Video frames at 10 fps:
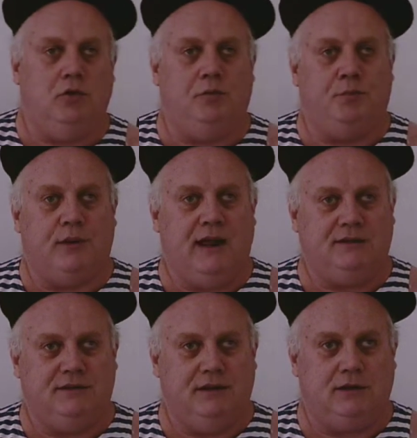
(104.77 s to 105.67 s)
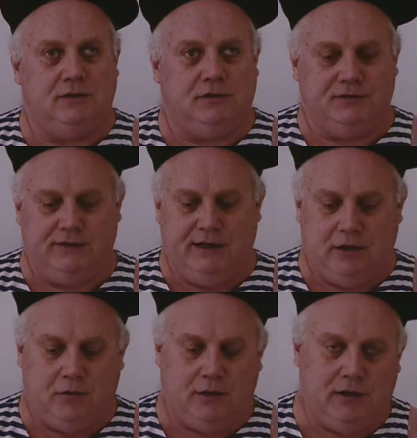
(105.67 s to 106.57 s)
was the old brass
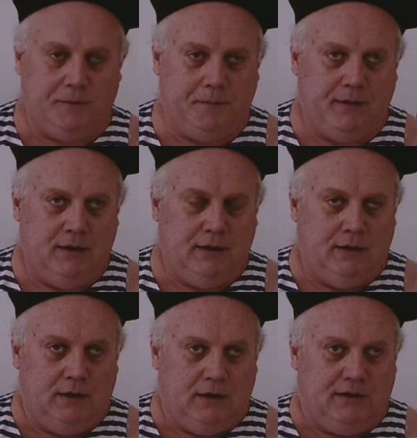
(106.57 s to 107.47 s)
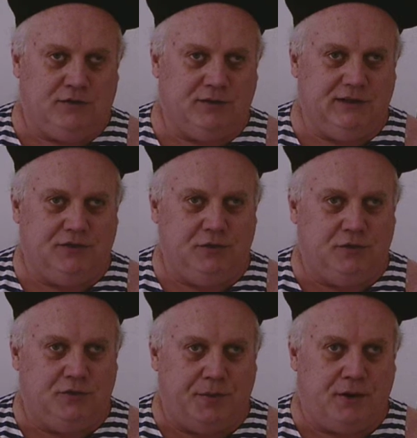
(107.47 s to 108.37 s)
knuckles. Now, this
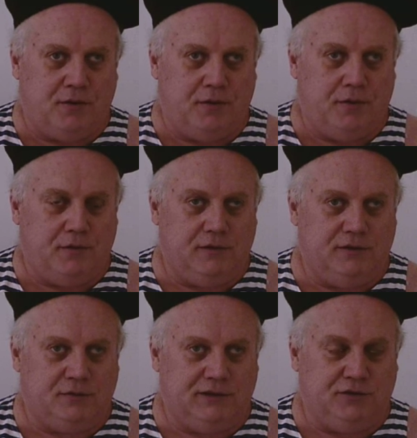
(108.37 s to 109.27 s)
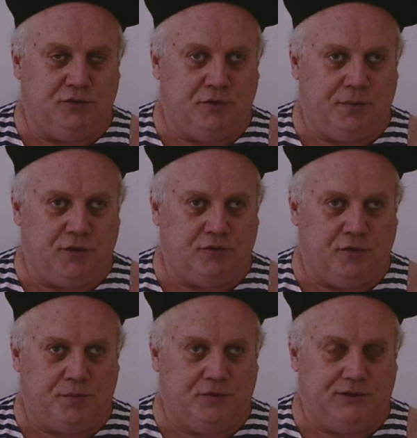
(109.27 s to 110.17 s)
was issued to
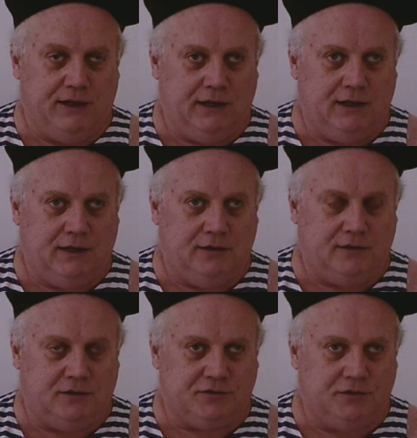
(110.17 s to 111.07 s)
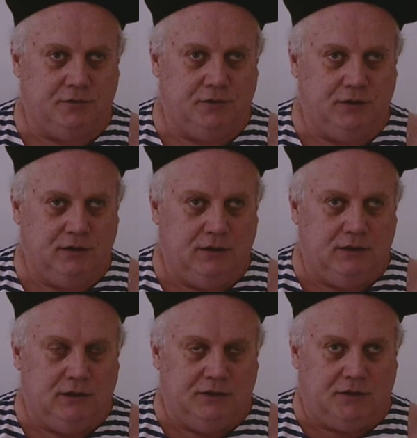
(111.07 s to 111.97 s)
paratroopers and also
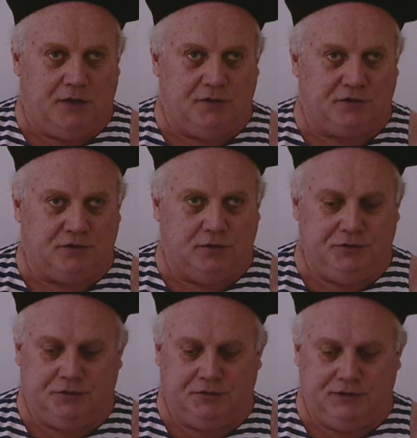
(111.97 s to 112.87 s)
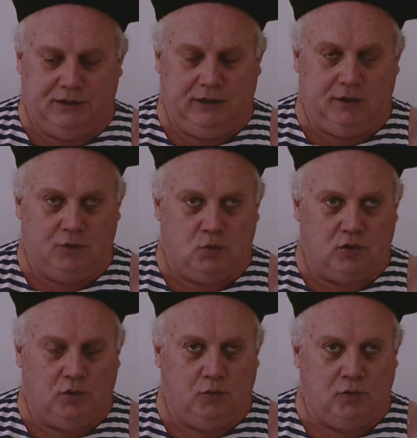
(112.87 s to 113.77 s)
other soldiers
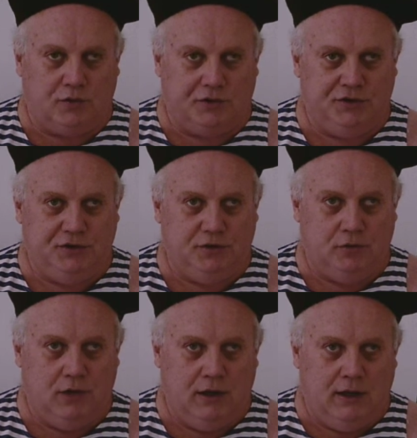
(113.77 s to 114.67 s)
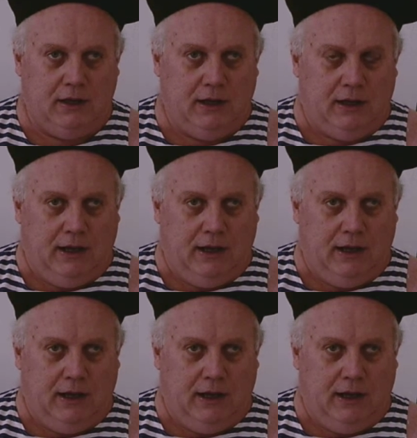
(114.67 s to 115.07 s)
in World War II.